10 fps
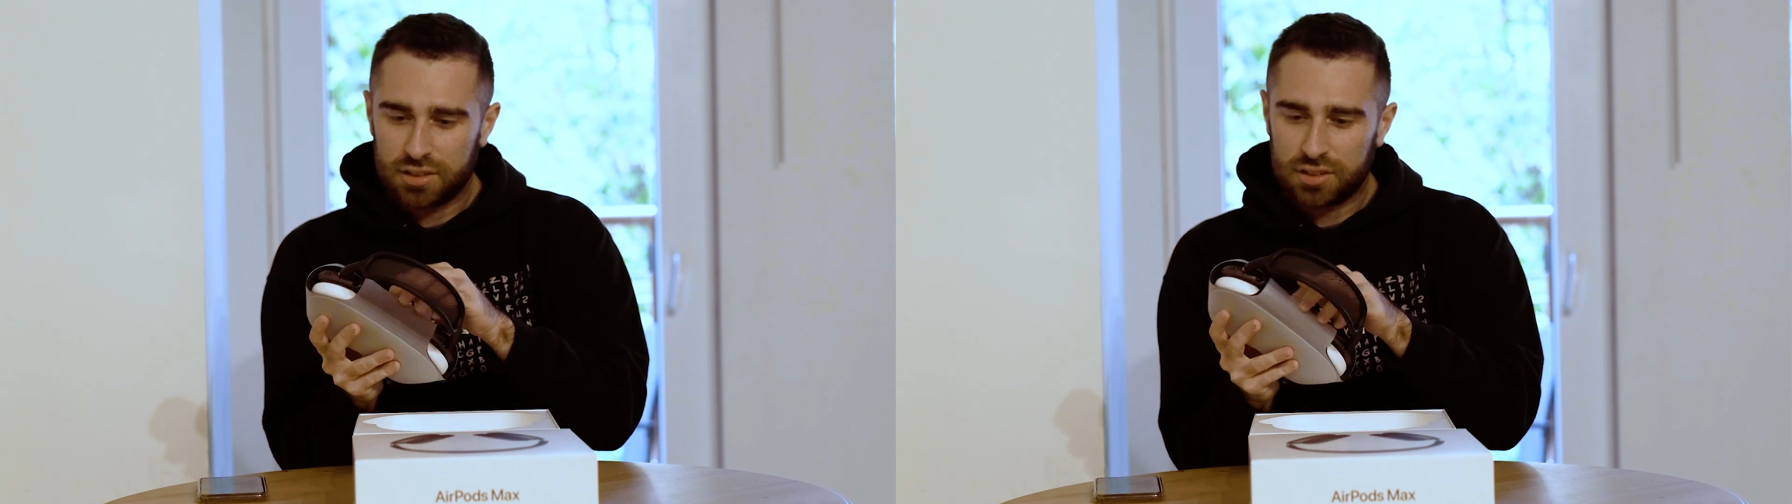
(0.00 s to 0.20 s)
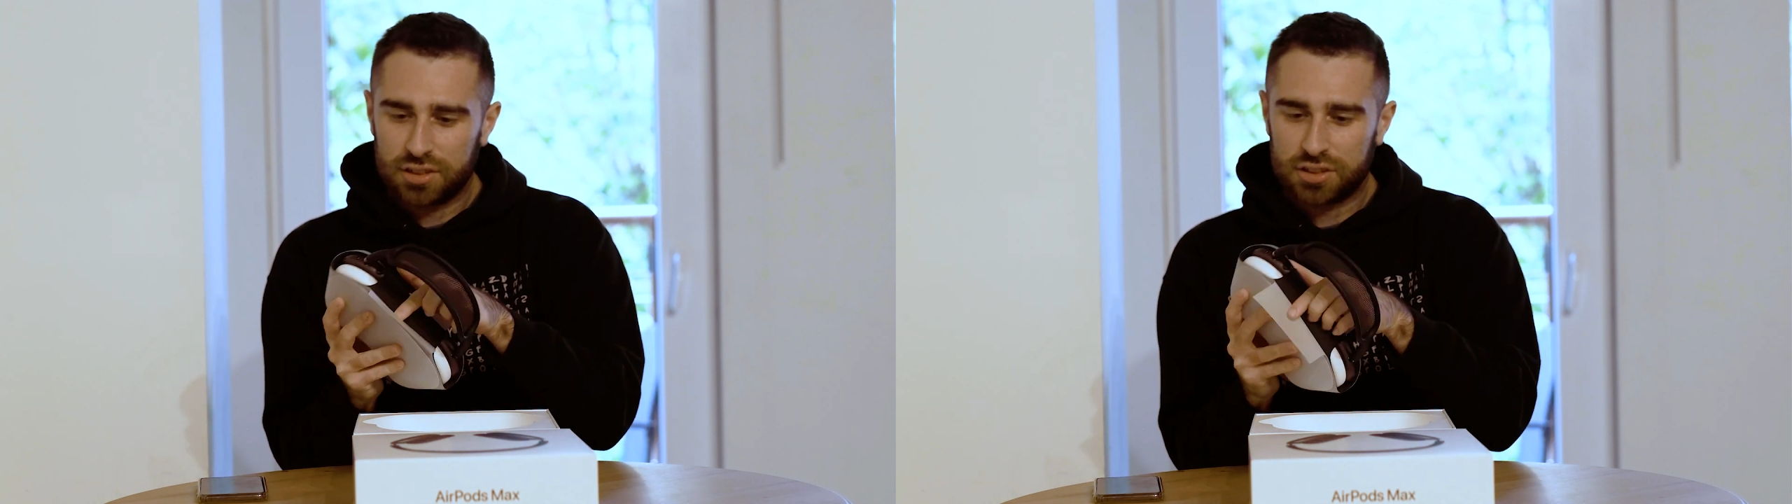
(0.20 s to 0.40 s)

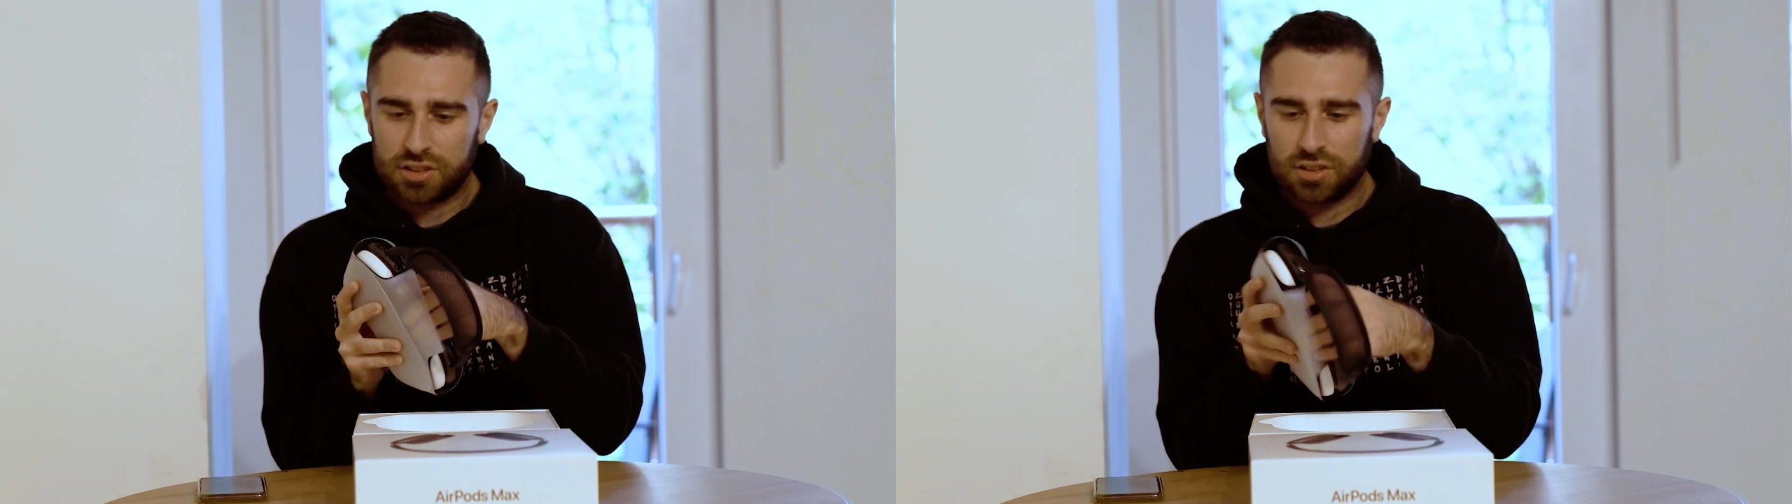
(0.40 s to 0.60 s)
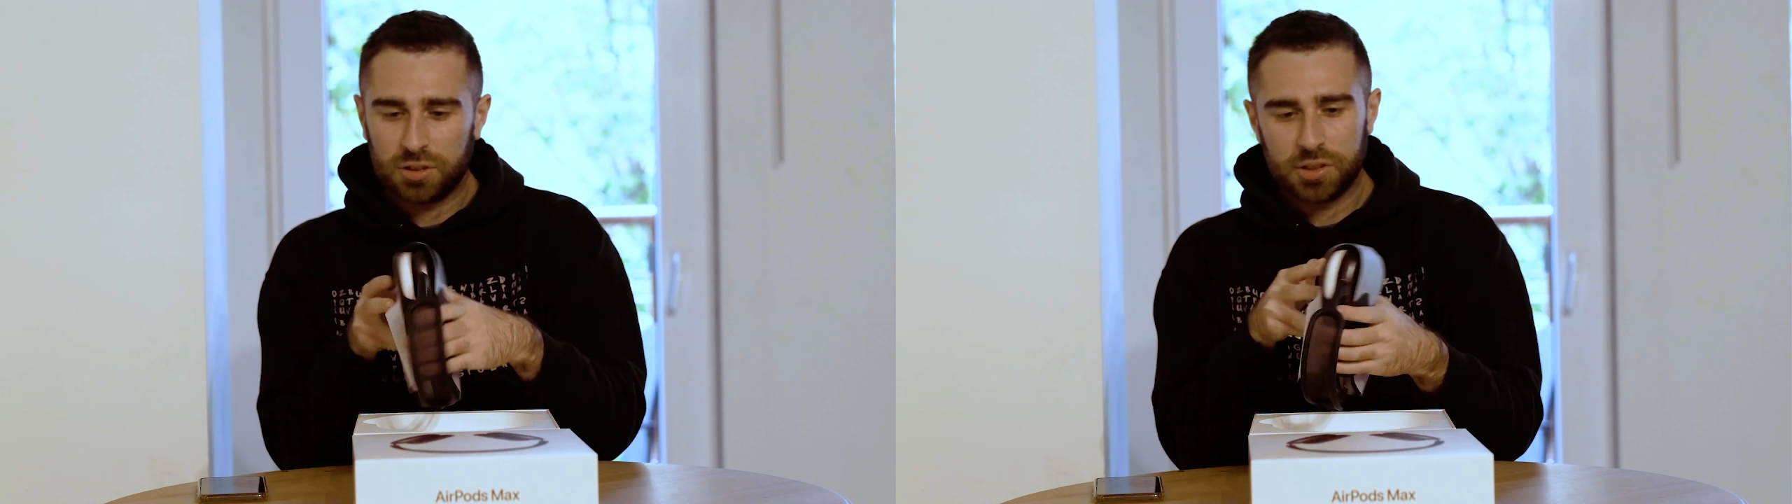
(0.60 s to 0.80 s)
Gonna
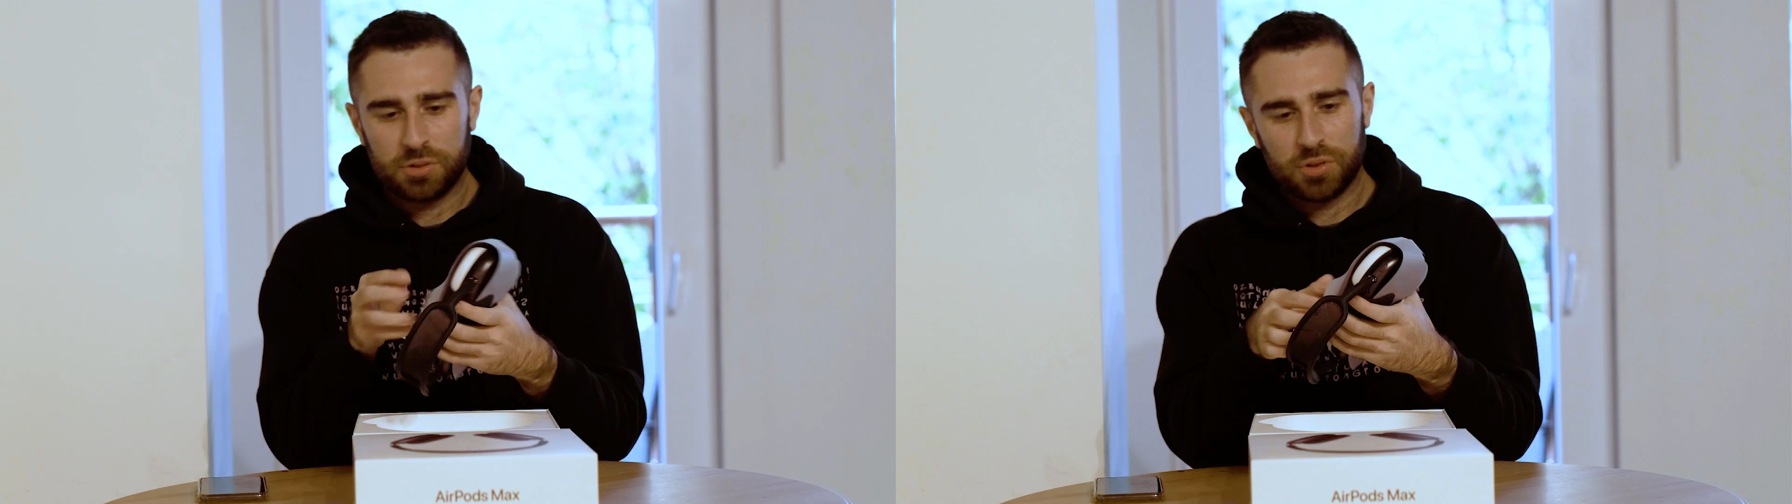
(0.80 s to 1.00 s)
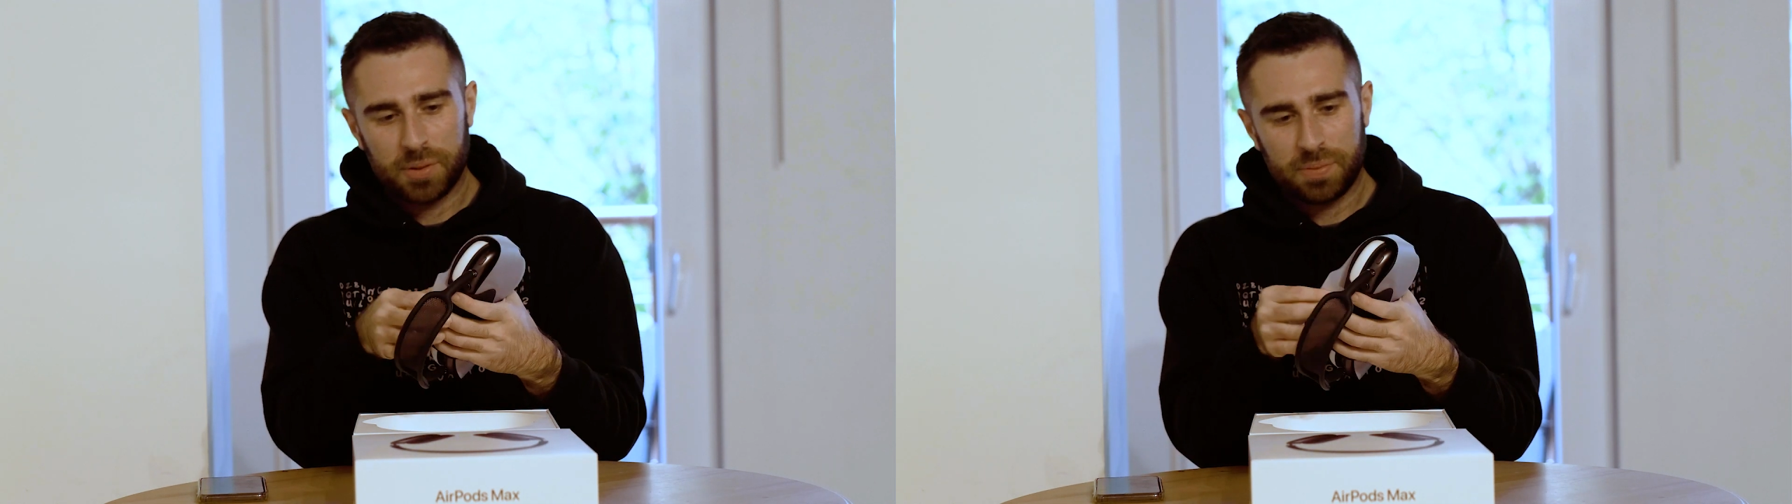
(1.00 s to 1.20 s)
slowly
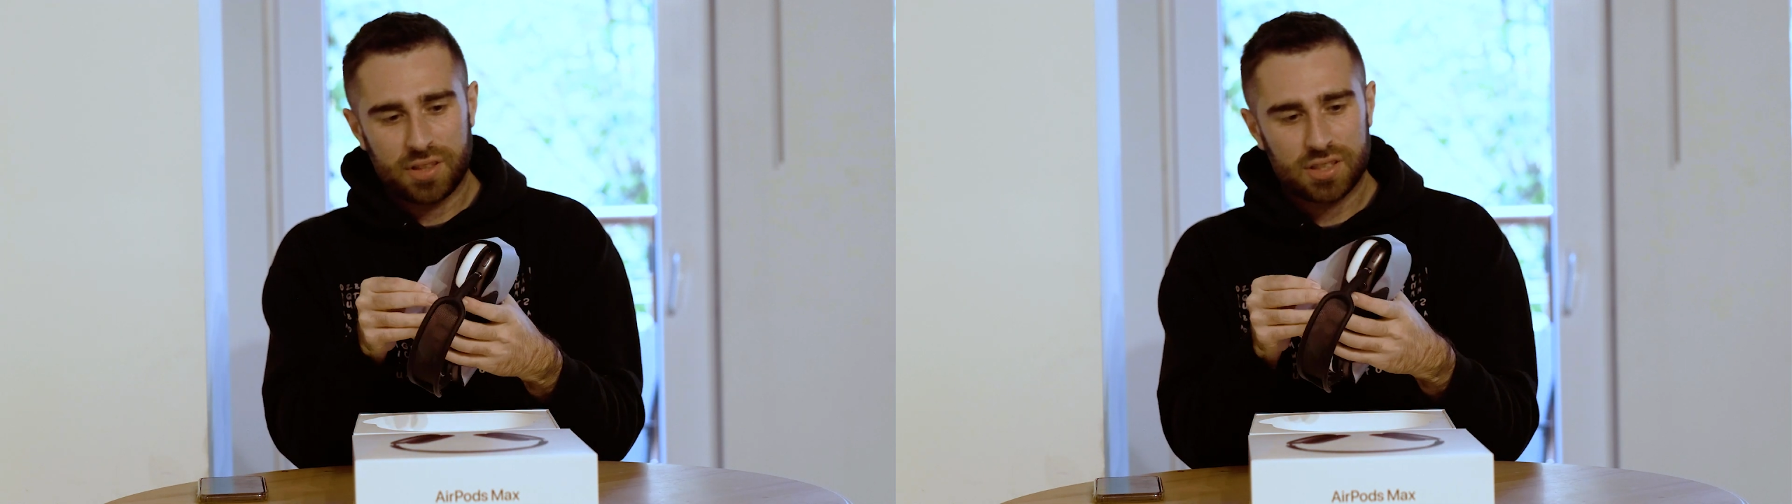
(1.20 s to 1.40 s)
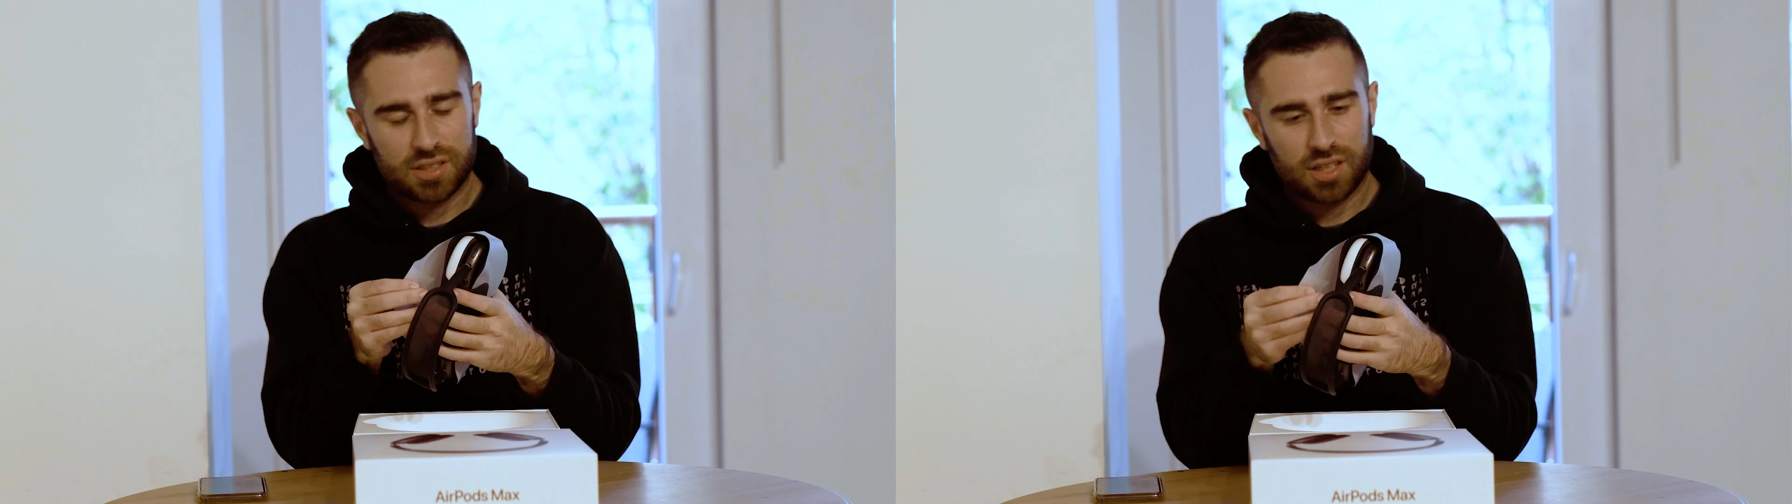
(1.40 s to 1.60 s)
rip
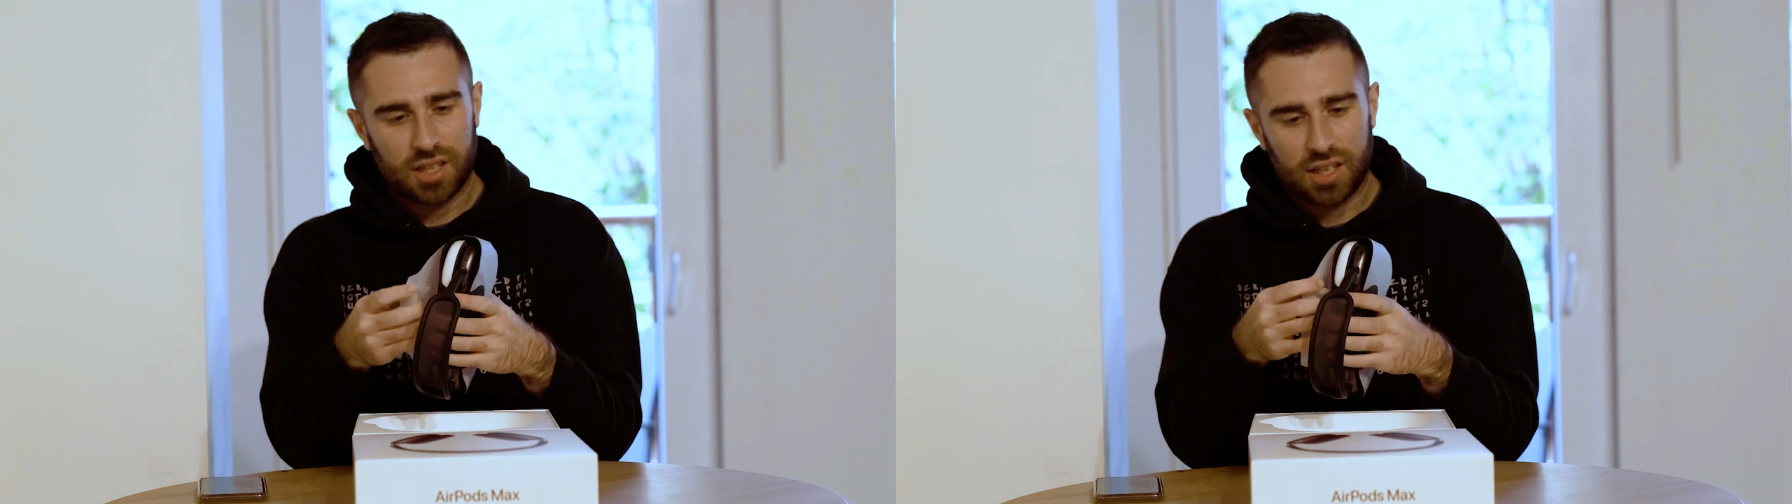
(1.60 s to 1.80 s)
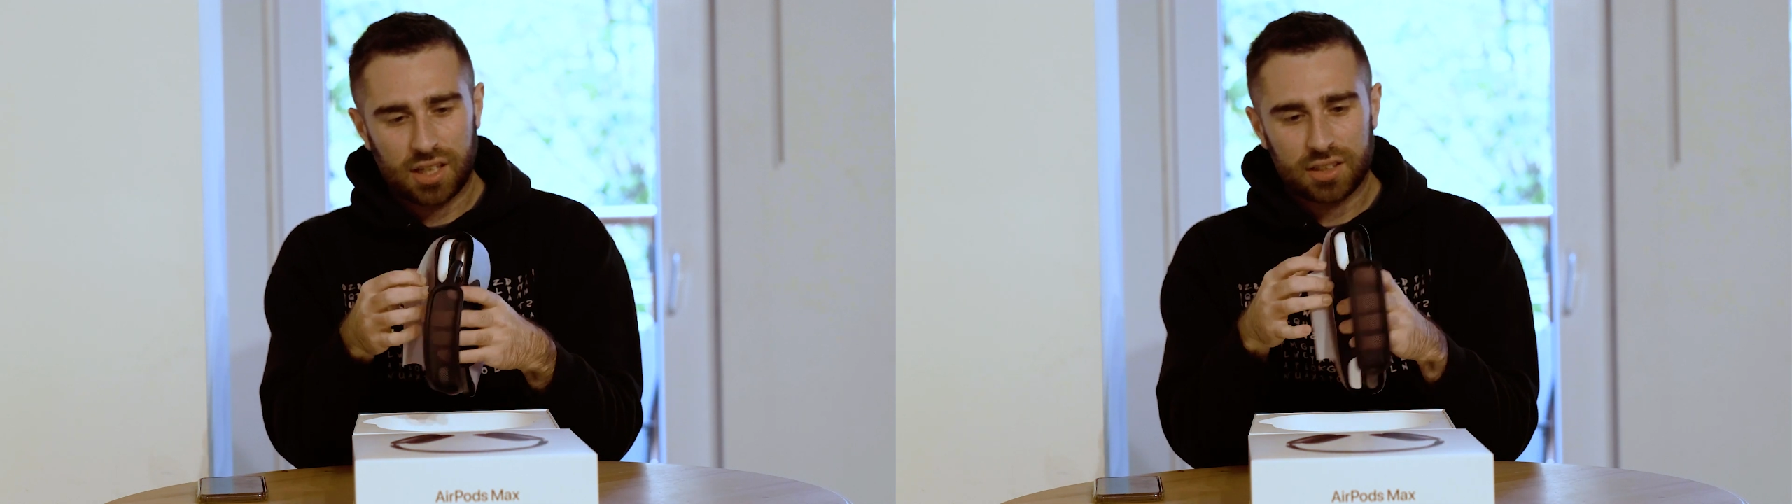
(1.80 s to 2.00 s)
this
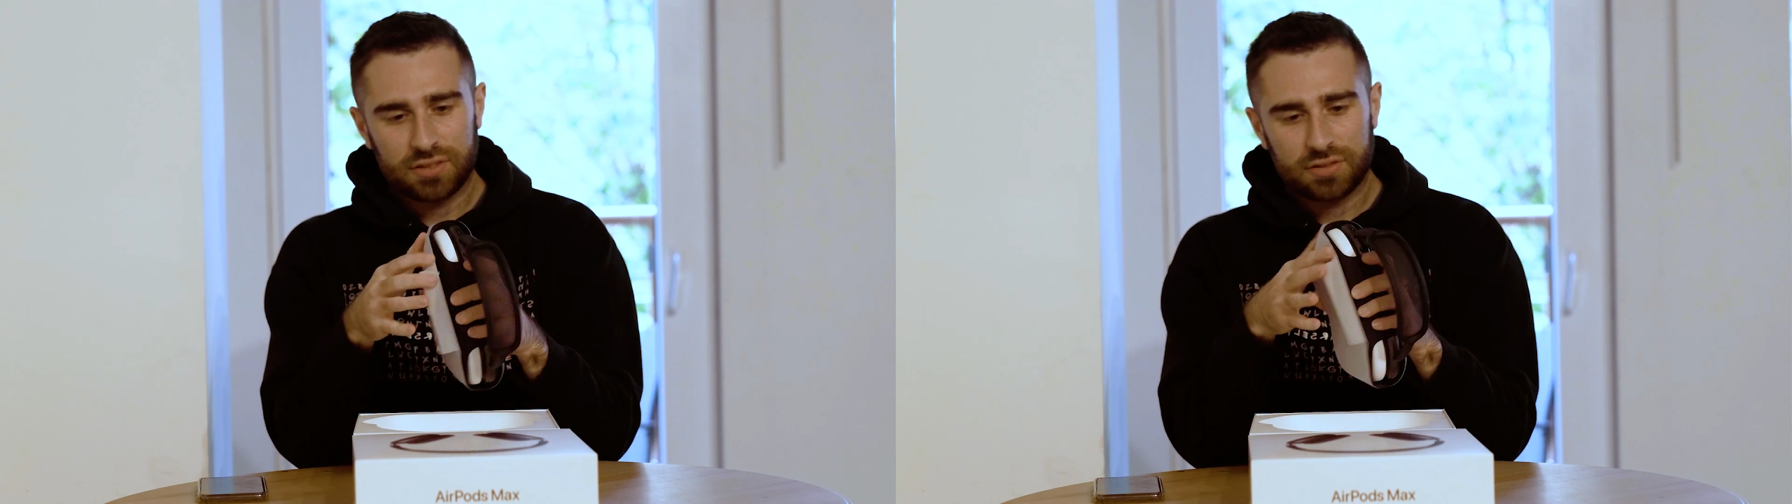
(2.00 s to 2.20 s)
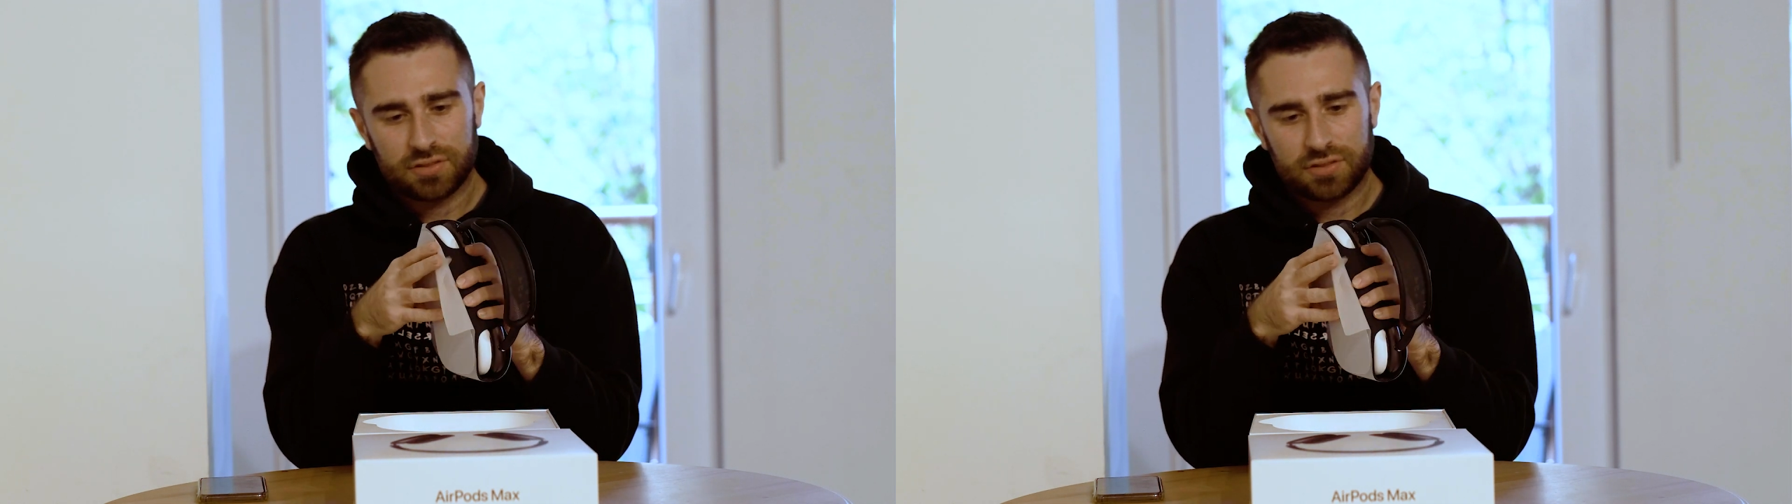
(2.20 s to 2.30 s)
off.